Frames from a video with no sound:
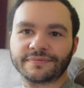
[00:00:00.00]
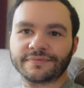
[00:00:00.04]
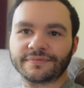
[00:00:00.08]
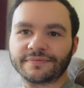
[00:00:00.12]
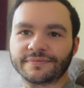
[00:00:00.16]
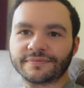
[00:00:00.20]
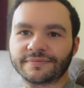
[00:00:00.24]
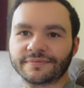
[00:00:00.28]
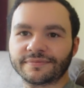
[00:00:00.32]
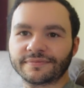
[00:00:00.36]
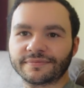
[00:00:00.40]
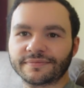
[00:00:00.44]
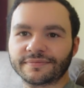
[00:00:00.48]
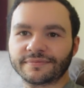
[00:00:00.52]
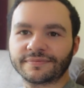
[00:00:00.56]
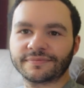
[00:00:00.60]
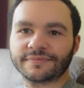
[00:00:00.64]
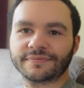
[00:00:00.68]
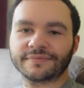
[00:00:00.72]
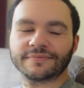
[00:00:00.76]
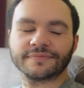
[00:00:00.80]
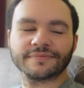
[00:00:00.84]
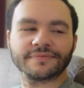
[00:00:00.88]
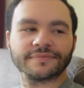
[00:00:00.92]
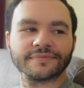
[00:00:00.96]

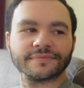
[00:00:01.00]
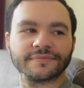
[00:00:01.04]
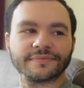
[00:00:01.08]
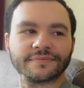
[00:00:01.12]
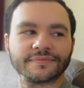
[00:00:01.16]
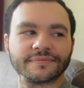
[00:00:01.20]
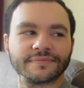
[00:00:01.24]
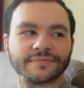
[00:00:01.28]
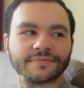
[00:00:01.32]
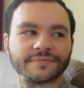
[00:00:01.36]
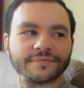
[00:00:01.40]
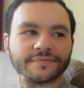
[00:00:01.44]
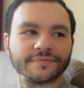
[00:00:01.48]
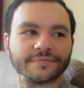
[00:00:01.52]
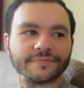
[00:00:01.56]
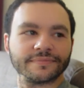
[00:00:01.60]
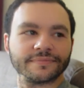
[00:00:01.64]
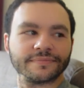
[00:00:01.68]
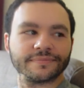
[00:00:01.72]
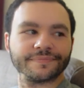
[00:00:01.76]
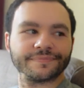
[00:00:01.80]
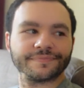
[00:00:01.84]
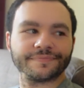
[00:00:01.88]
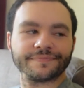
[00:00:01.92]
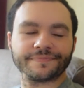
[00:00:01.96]

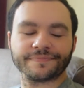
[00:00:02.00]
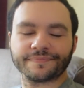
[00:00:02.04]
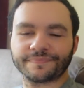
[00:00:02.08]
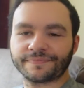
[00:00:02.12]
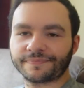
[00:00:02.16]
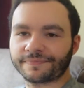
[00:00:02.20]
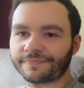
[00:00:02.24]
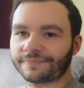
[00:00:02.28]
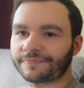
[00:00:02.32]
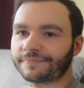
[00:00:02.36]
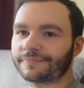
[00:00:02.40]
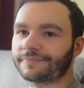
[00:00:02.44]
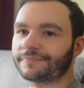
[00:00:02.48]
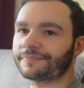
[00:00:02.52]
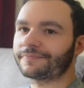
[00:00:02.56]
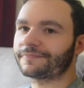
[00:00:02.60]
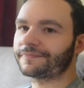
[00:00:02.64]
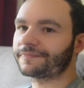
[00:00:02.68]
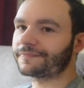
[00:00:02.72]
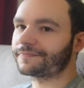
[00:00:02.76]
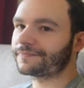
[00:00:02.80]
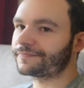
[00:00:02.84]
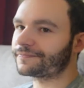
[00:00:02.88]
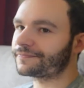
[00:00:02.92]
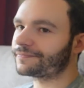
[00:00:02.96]

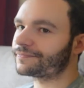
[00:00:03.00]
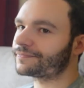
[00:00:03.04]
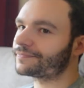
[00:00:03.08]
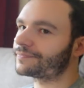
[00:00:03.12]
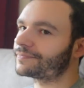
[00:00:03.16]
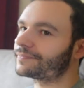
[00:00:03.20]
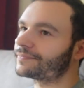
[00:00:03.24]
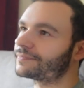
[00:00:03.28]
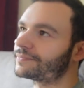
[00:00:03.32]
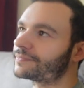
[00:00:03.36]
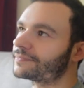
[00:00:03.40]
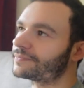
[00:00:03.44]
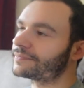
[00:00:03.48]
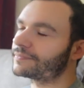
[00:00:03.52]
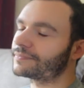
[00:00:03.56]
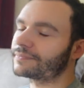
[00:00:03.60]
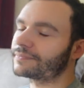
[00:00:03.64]
[no speech]